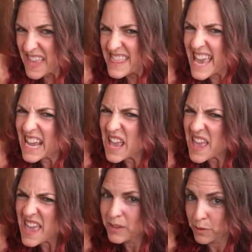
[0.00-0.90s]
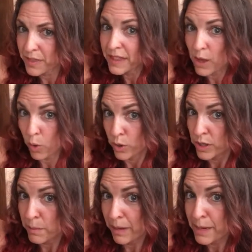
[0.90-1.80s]
Yeah. You think they're all going
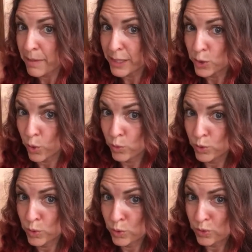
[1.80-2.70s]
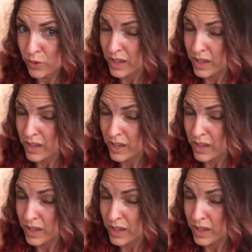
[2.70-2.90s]
to play by your rules?